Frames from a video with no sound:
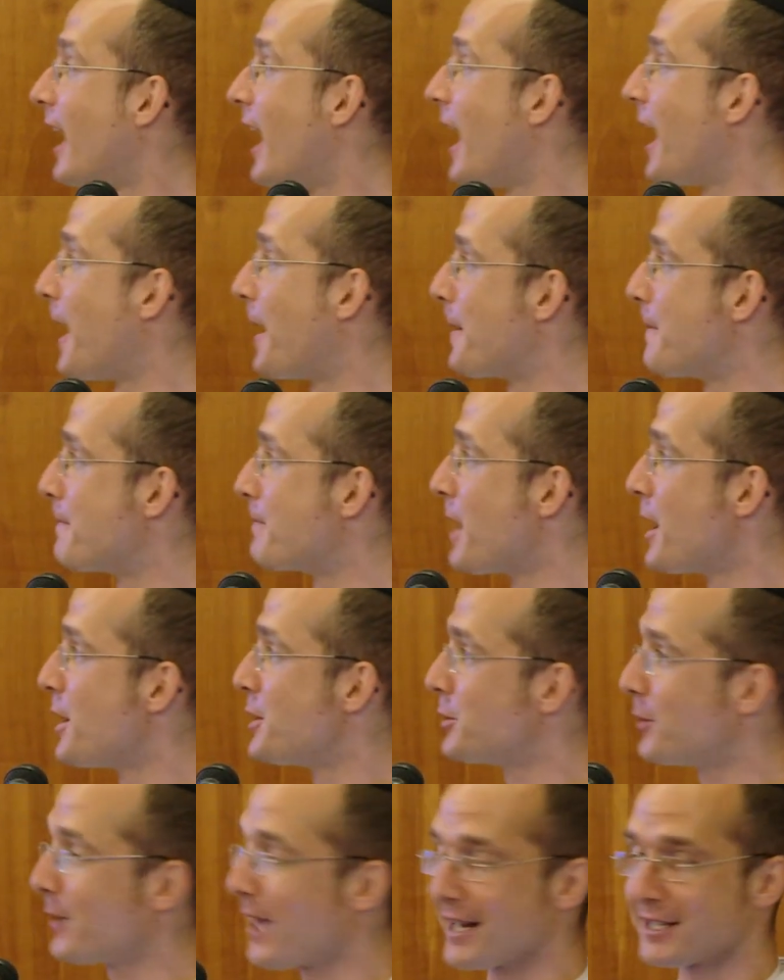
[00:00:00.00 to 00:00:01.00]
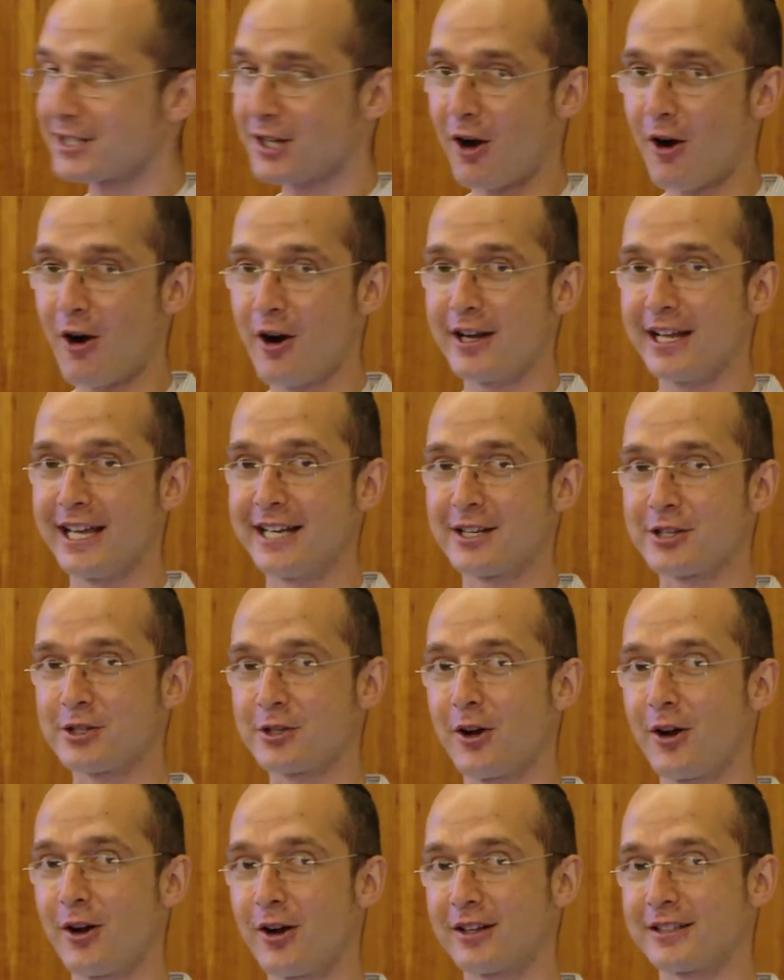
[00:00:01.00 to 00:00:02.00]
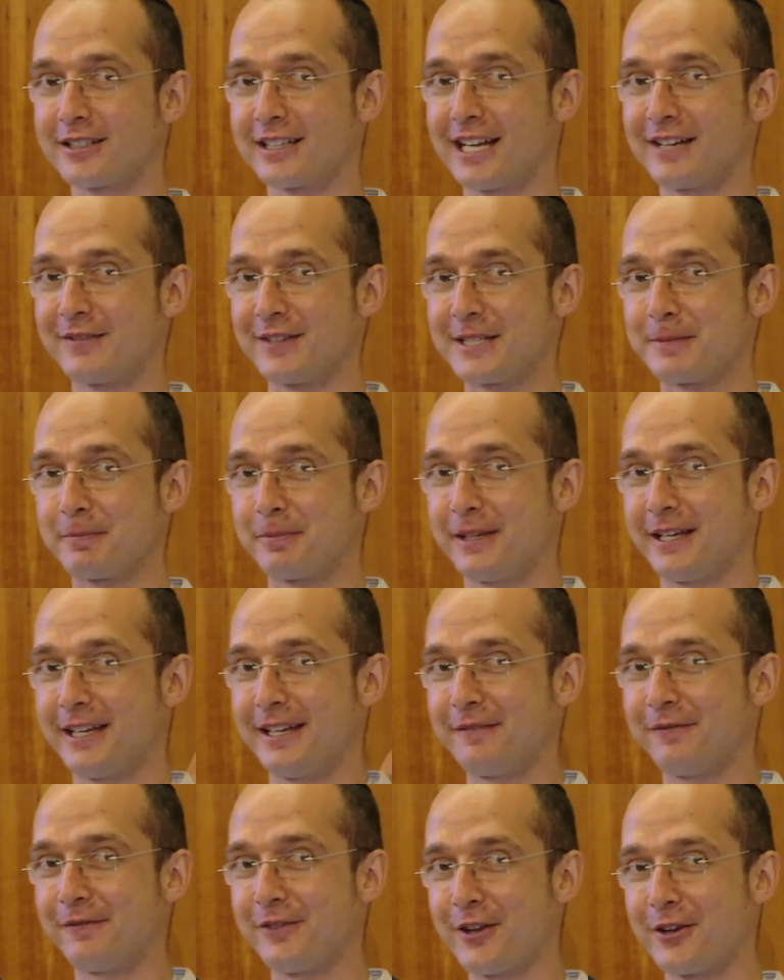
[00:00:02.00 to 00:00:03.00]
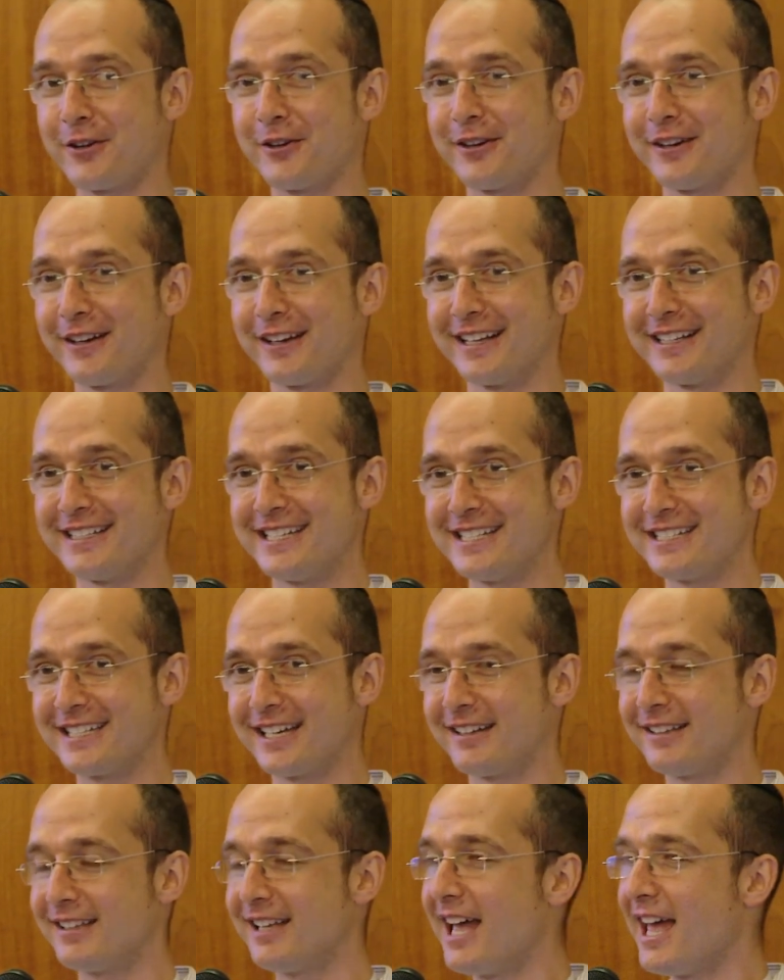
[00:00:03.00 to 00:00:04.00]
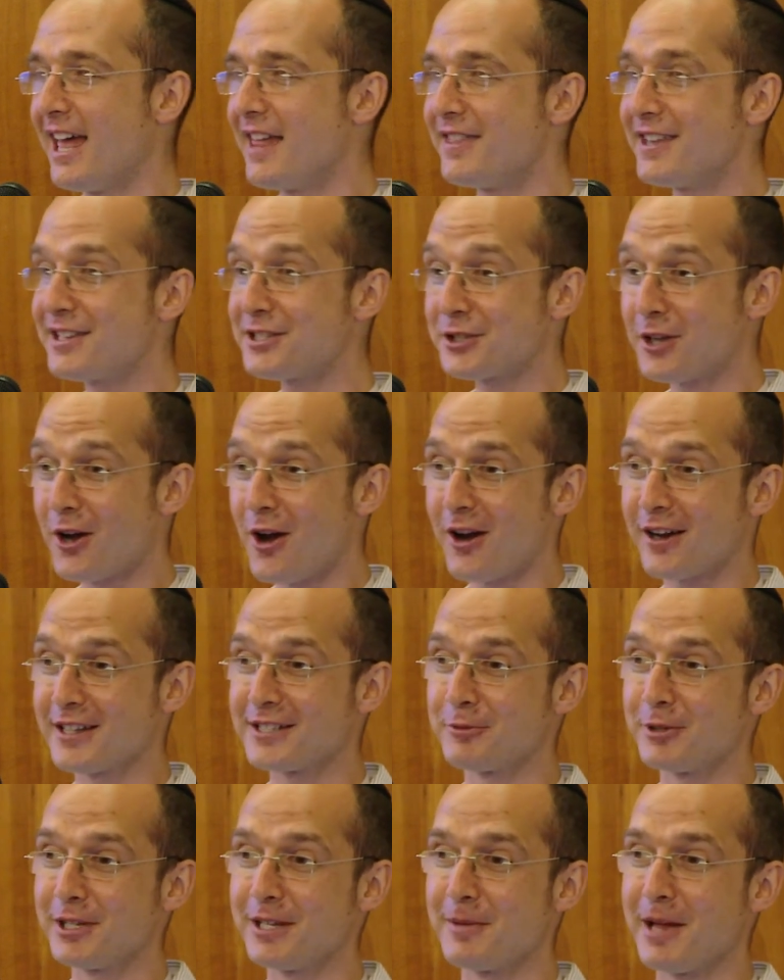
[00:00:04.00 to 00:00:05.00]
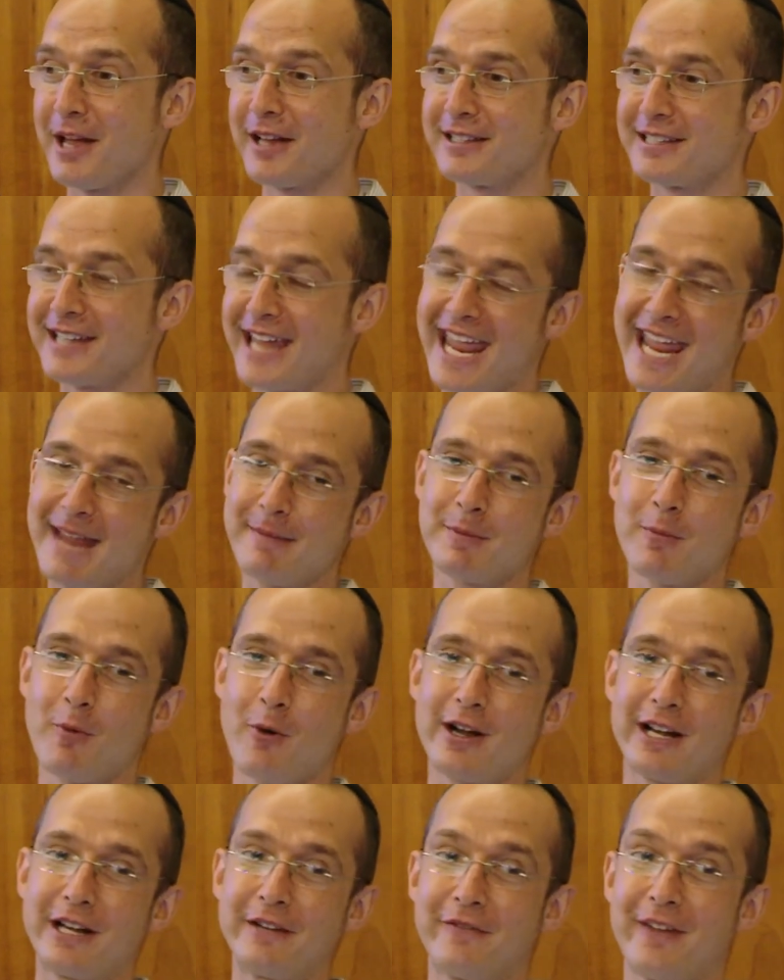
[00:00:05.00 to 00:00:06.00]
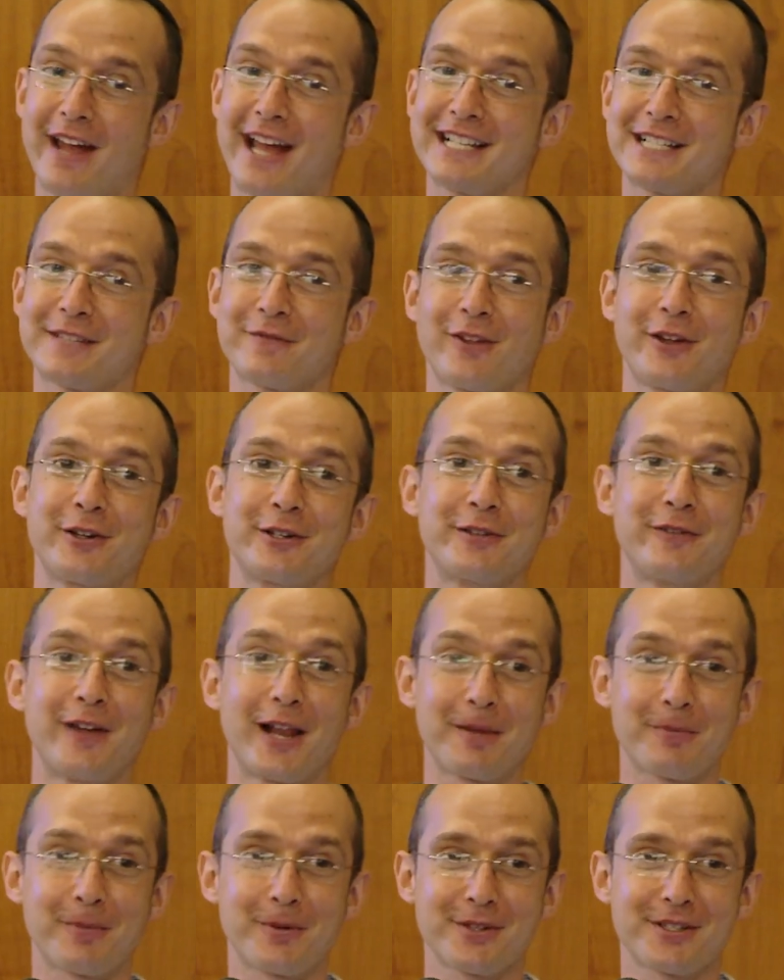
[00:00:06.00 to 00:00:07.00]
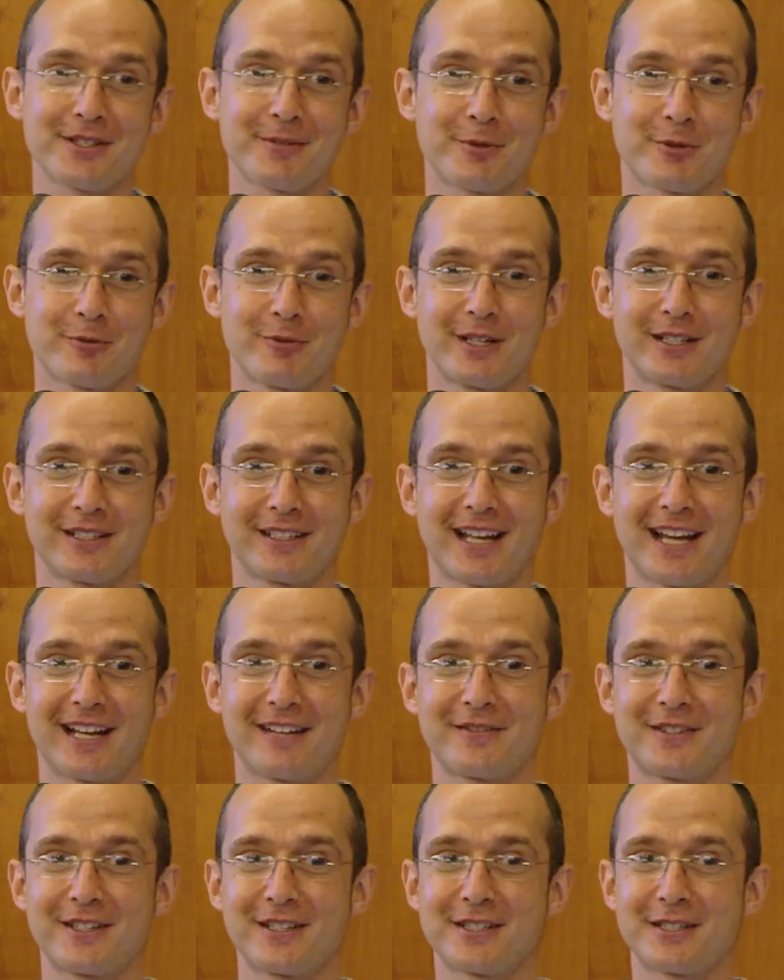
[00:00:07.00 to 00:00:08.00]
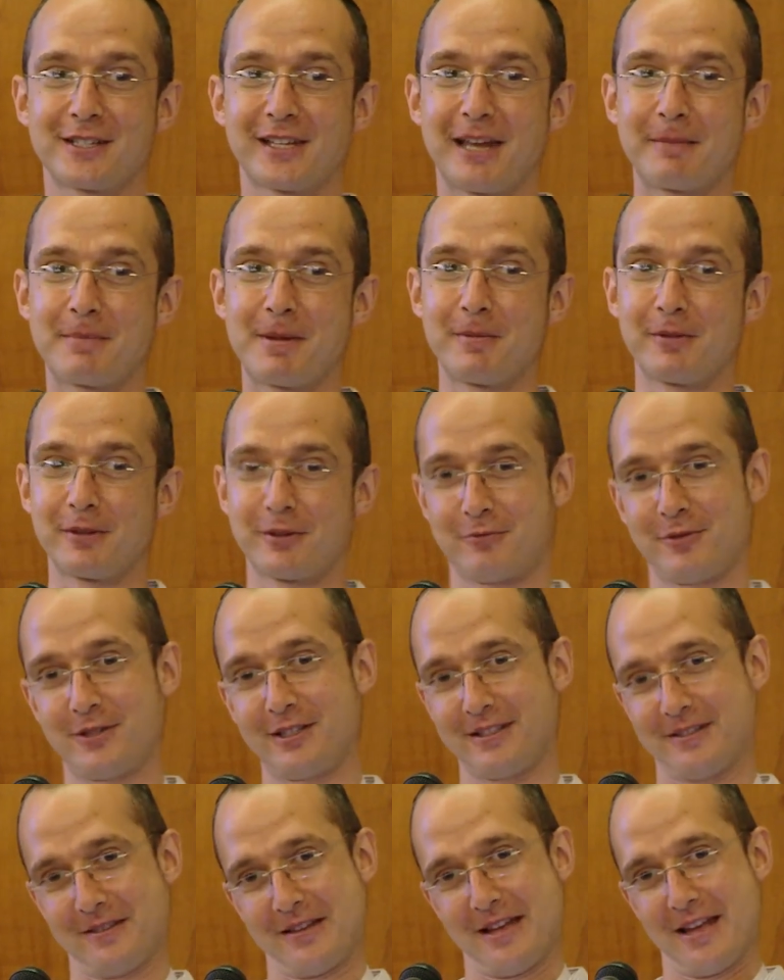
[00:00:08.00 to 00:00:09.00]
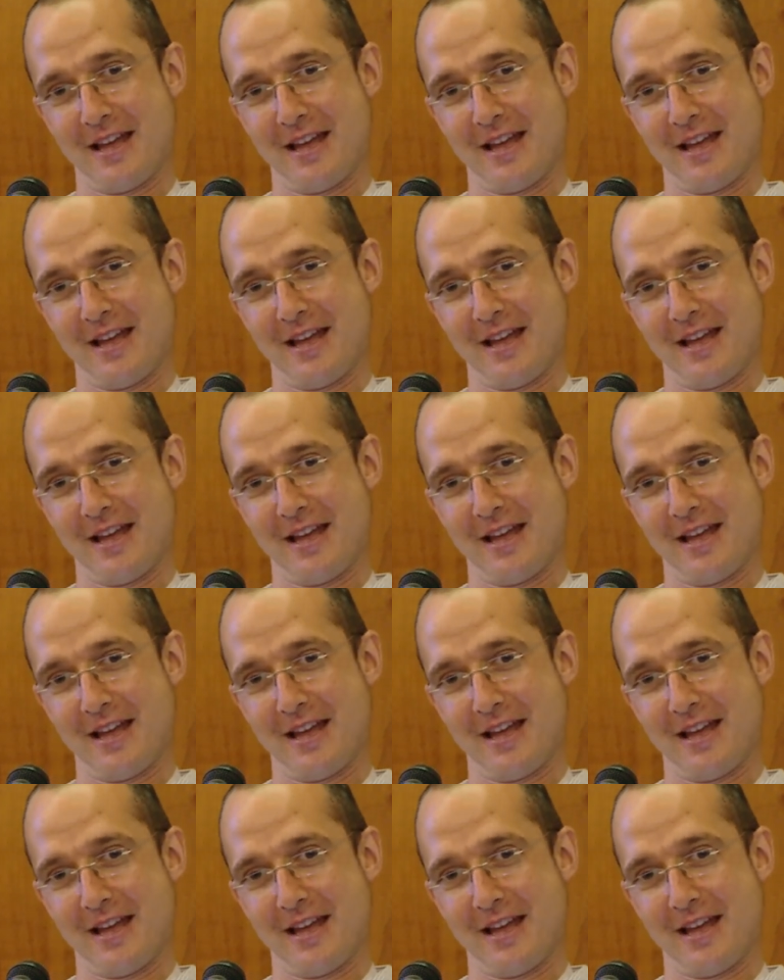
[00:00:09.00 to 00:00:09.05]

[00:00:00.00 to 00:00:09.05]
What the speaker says: So again, it's hard in a talk to kind of explain Flutter in detail. This talk is really aimed more at advanced Flutter developers. It was written kind of just to get people really